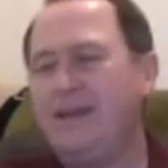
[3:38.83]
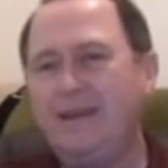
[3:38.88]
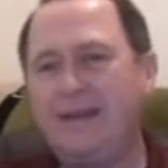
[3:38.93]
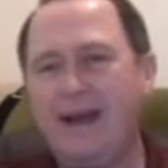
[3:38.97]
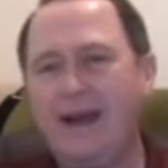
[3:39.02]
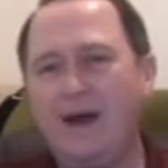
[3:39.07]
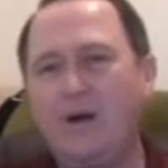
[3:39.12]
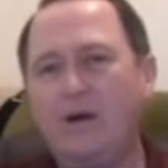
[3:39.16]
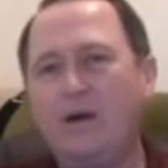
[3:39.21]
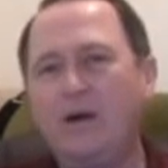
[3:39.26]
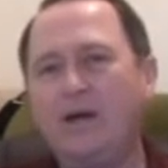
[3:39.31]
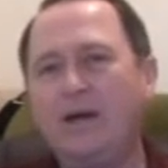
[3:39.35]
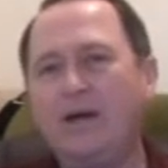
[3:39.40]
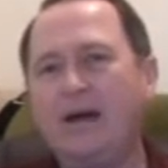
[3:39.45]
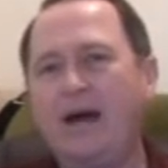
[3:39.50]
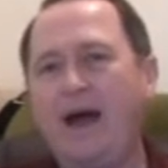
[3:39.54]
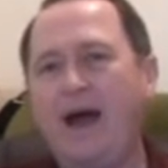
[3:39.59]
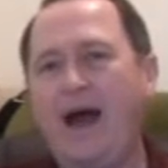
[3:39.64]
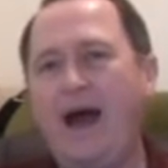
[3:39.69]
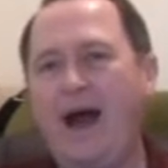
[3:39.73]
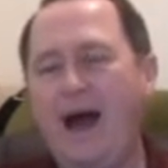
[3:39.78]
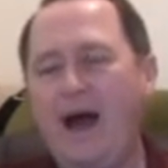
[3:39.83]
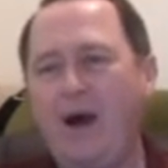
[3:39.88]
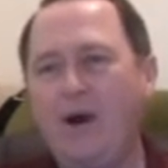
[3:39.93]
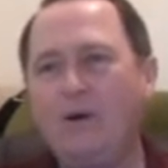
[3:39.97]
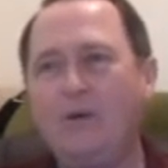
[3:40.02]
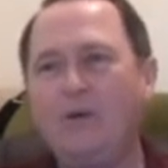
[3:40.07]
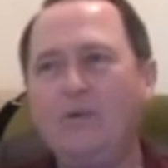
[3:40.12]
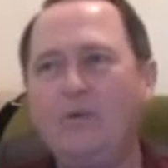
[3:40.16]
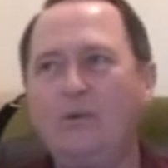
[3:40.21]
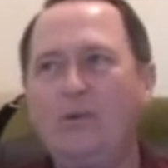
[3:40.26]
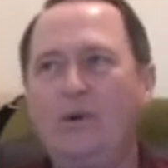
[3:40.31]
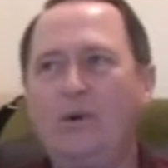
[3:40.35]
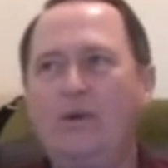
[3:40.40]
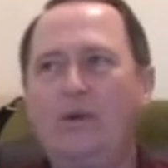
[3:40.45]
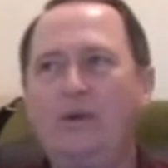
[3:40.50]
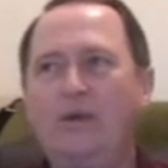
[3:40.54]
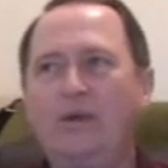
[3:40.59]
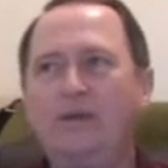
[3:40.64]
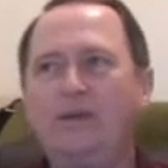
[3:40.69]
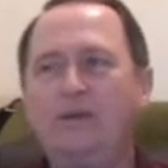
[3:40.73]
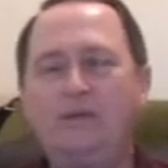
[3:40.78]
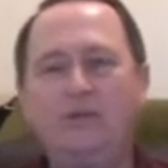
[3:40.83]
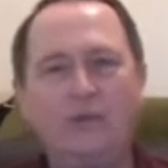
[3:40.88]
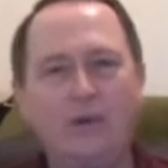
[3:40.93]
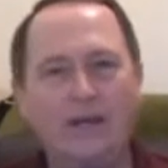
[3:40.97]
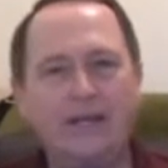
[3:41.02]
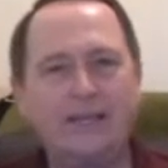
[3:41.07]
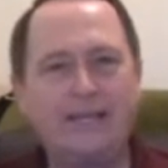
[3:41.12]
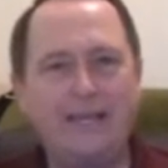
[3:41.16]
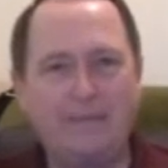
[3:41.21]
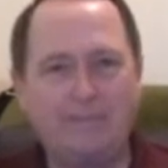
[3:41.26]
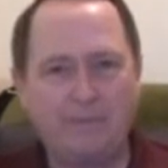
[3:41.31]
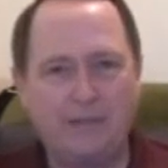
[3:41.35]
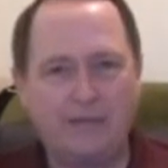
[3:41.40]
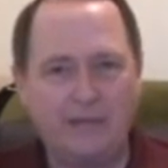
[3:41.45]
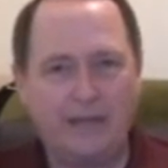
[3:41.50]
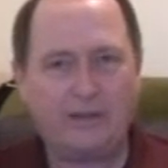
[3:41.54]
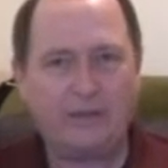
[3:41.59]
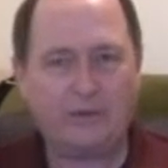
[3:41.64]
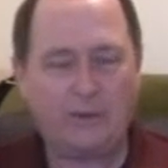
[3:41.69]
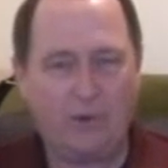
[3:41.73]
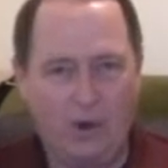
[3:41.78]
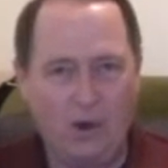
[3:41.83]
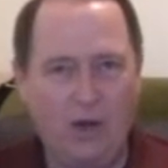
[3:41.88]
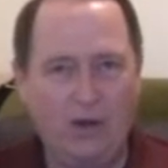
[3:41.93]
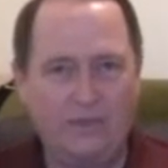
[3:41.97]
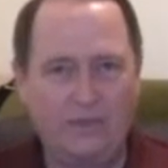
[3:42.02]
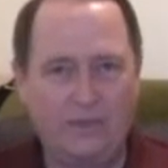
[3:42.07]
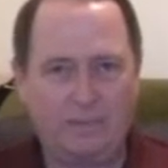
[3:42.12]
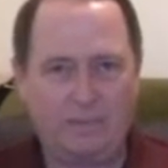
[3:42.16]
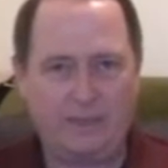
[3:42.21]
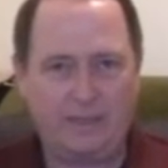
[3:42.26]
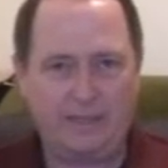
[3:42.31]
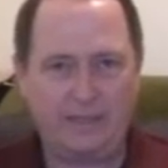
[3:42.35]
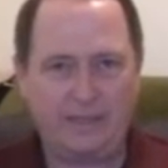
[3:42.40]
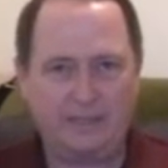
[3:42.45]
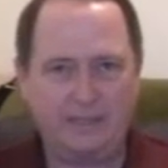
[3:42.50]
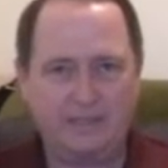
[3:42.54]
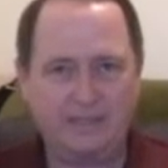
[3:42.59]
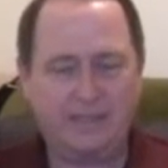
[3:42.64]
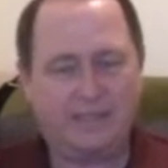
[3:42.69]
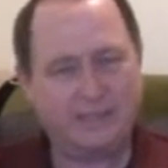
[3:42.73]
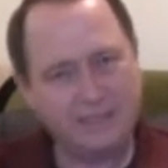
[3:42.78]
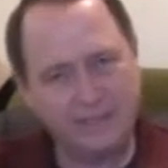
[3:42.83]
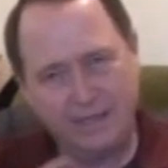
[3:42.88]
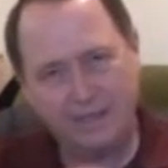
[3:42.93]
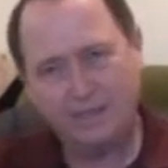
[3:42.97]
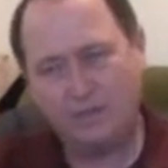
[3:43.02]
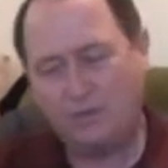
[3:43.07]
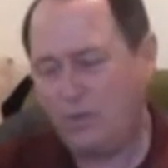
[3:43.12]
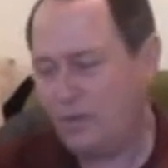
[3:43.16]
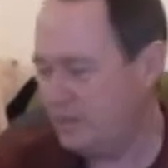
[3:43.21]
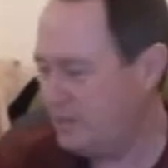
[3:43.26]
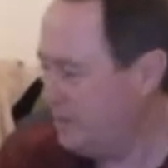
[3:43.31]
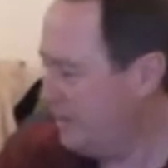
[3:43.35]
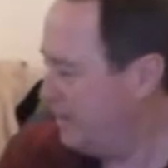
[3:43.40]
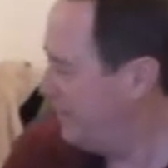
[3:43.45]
Now, how do I keep the leather on the piece? That's another question